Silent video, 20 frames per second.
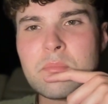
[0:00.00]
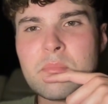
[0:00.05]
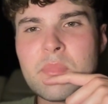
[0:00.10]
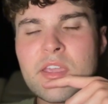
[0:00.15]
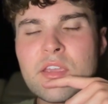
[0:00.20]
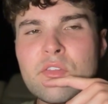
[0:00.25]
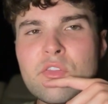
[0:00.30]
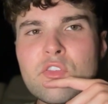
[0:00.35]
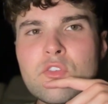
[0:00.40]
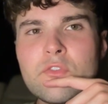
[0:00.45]

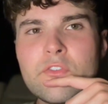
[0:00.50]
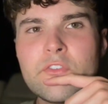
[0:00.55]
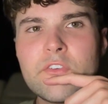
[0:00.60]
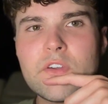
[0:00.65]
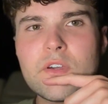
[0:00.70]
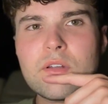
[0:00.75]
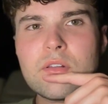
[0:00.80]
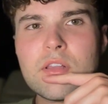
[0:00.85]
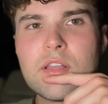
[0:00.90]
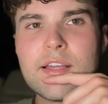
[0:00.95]
makes you
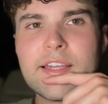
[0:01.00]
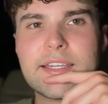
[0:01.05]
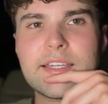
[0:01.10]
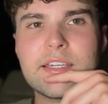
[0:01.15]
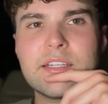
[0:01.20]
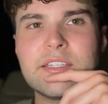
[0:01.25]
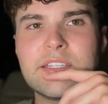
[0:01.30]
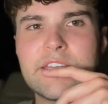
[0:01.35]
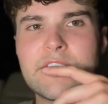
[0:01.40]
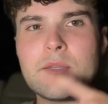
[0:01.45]
feel like
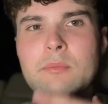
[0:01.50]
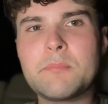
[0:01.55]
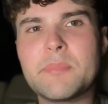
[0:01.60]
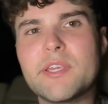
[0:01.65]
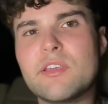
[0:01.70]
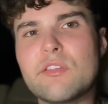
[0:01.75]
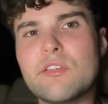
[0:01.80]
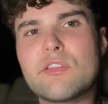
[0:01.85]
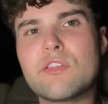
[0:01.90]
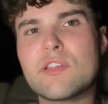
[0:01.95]
an
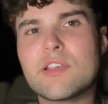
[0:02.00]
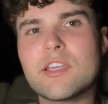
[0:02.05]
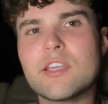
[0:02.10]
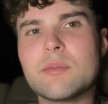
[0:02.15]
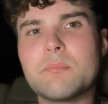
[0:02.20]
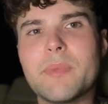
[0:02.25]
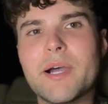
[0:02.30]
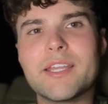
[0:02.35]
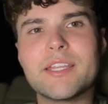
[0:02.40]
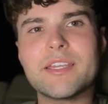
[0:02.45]
NPC
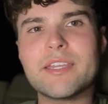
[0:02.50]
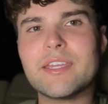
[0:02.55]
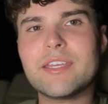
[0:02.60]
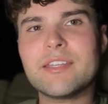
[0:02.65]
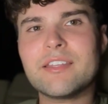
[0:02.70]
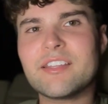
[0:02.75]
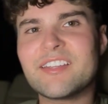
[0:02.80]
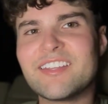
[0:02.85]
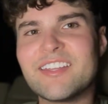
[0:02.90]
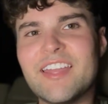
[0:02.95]
by the end
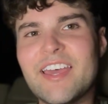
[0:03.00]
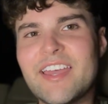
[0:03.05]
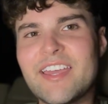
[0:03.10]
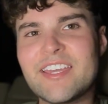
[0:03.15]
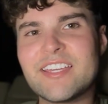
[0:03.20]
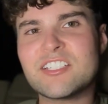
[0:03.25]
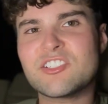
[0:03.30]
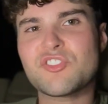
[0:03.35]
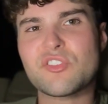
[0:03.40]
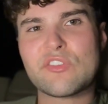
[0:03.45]
of the
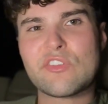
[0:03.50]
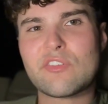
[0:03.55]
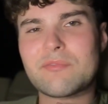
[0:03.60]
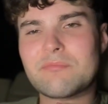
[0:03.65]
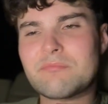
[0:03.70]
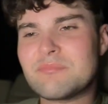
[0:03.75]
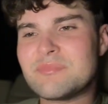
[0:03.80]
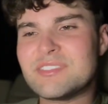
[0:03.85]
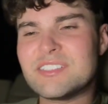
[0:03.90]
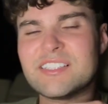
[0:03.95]
day, just
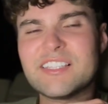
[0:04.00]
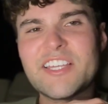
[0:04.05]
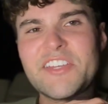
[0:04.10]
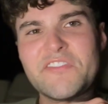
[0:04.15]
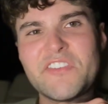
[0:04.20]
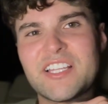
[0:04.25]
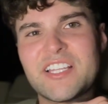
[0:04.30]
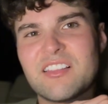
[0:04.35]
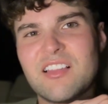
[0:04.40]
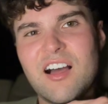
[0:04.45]

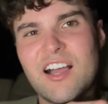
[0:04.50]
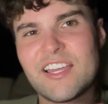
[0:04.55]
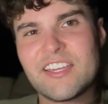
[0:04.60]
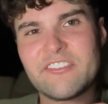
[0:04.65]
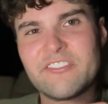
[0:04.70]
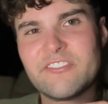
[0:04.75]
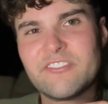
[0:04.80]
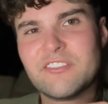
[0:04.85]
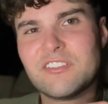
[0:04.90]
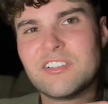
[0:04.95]
living life.